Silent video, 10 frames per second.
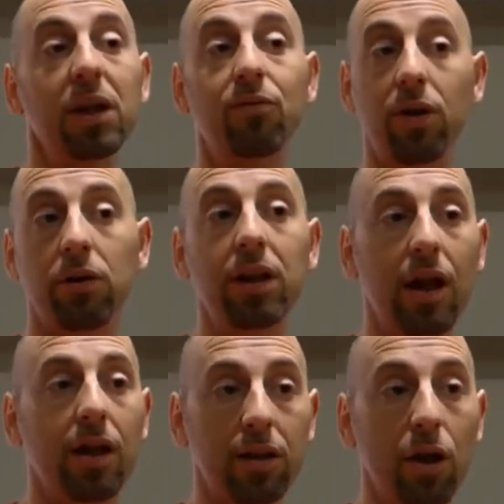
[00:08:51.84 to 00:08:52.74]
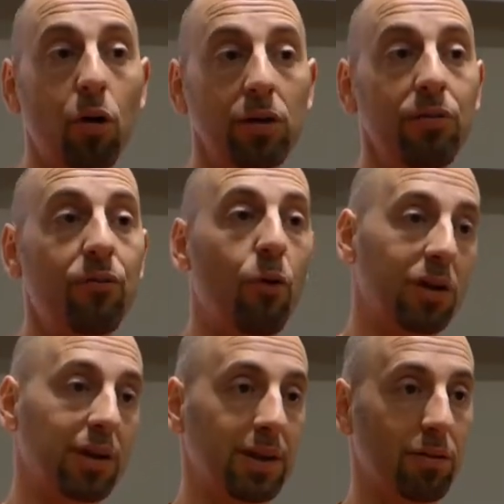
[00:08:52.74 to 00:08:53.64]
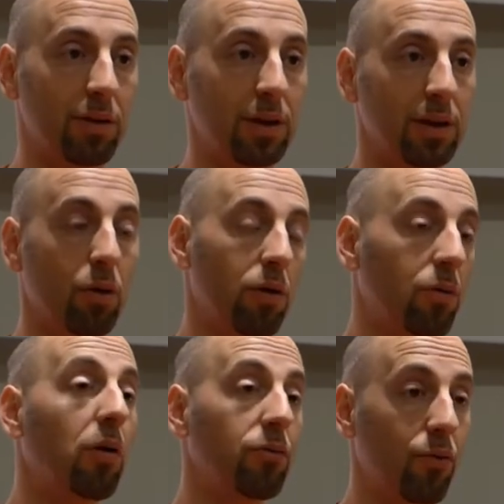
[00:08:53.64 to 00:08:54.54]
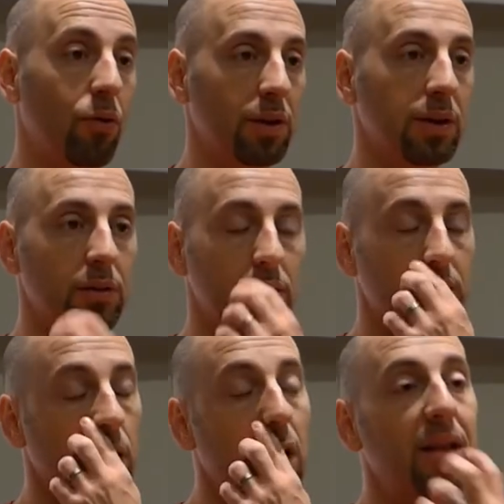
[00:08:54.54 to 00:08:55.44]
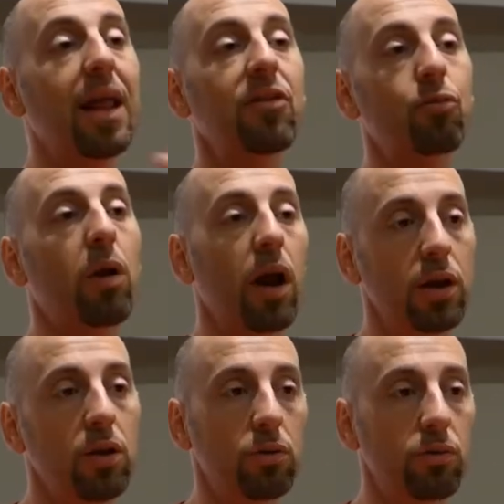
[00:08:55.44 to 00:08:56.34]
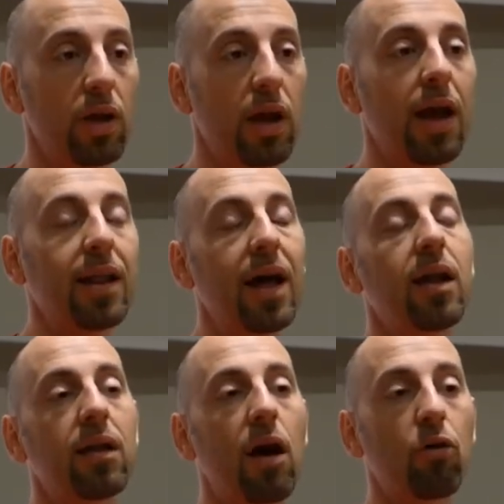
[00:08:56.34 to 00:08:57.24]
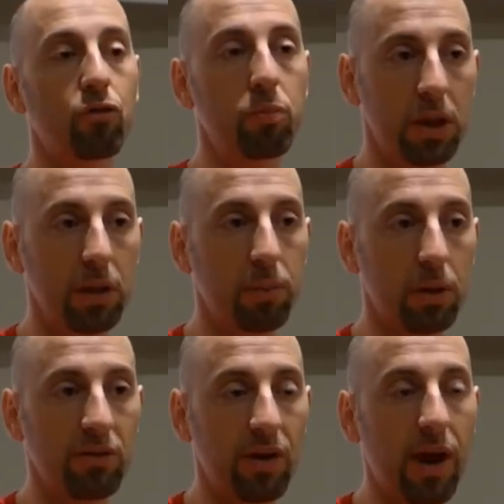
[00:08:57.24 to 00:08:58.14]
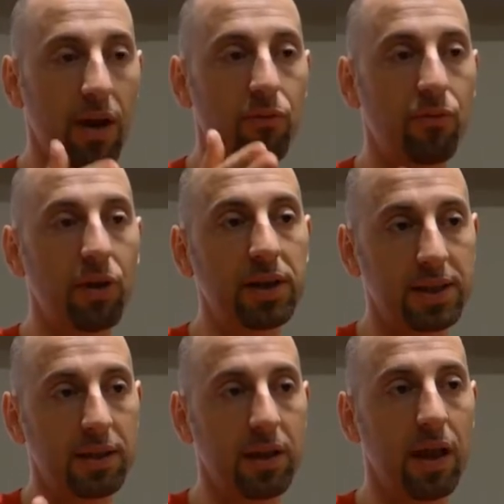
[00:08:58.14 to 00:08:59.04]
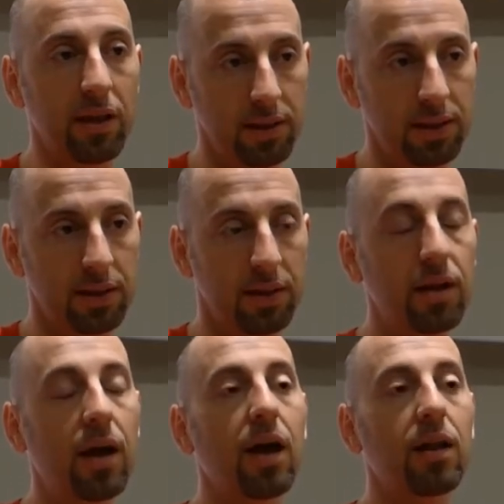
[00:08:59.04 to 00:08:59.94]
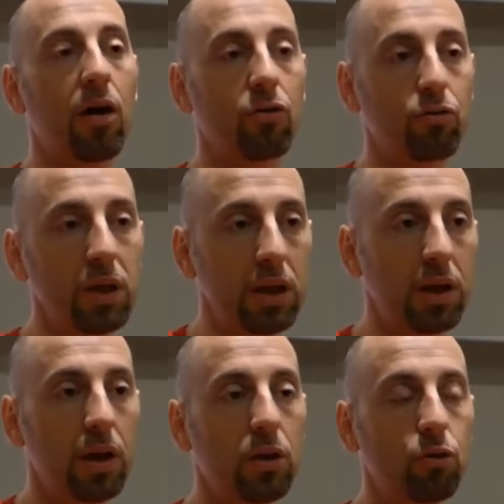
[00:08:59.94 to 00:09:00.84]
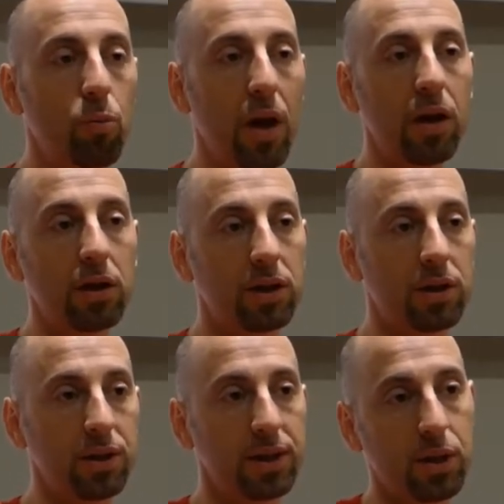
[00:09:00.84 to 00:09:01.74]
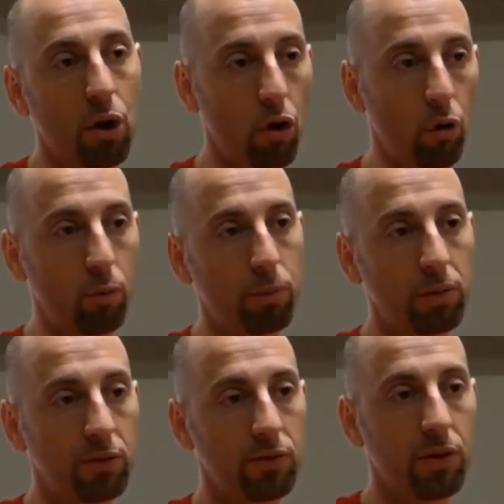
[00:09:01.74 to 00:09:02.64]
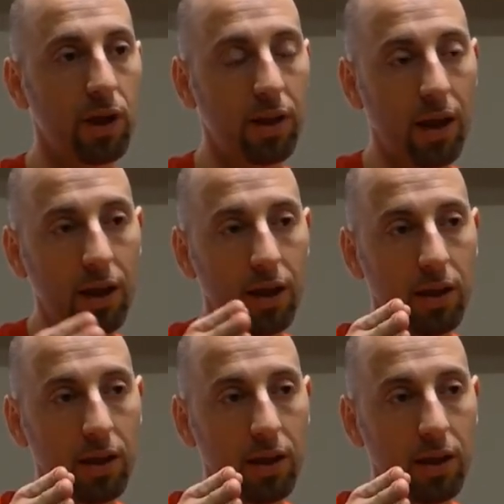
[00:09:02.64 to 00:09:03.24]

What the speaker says: but very likely only 40 stories or around 40 stories. So that's what I use. And that allows me, because I have fixed dates, allows me to manage the scope so that I